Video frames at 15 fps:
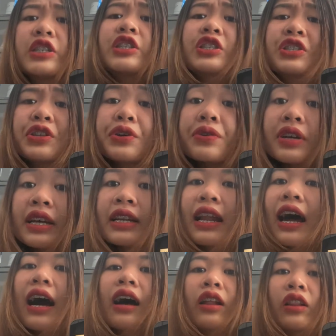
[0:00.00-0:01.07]

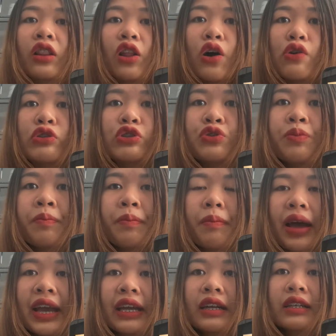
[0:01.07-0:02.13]
students are going to
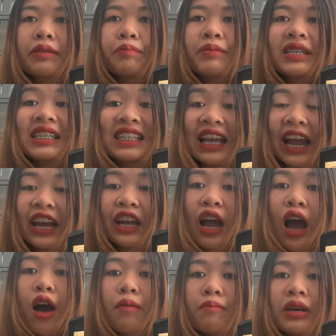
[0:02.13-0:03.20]
make mistakes,
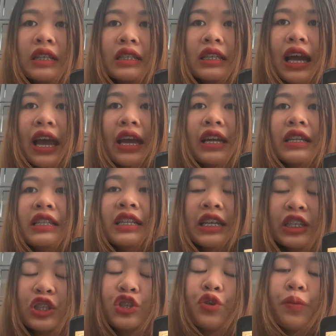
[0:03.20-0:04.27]
but they
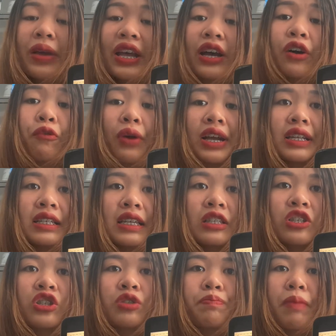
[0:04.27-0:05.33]
need to be
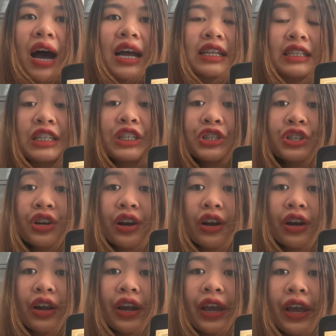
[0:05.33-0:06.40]
corrected by the
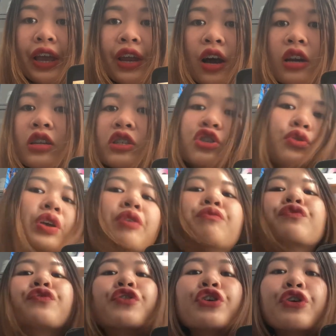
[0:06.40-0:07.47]
teacher in order to
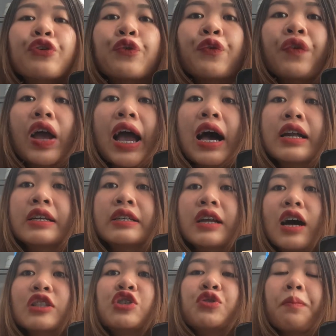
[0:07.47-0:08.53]
improve and
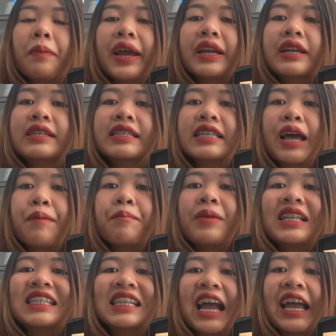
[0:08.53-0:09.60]
not to make the same
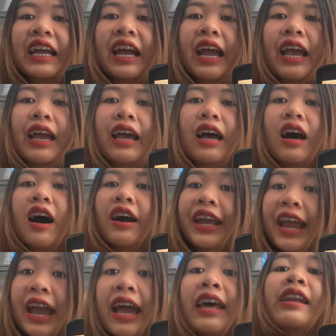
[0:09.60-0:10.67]
mistake
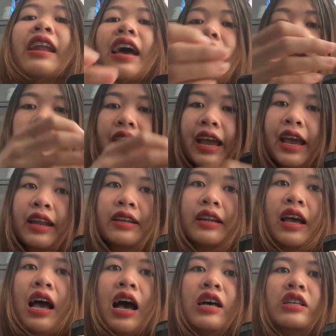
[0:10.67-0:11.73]
again and again.
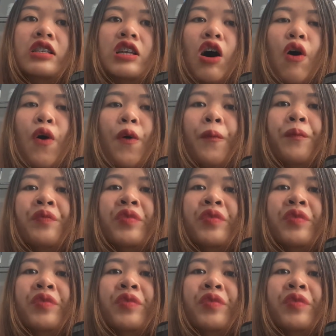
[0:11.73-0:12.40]
So